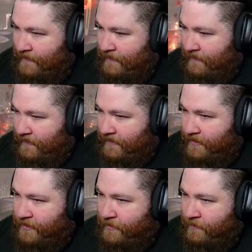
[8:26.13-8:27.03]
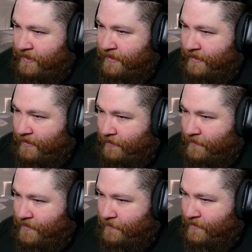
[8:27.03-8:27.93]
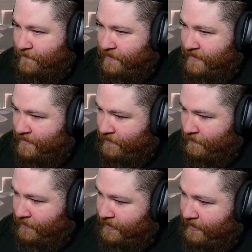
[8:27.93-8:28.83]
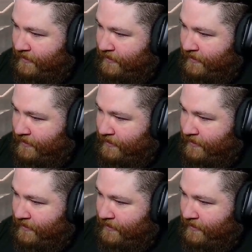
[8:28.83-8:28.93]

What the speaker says: Okay, he should be getting close to his phase 3.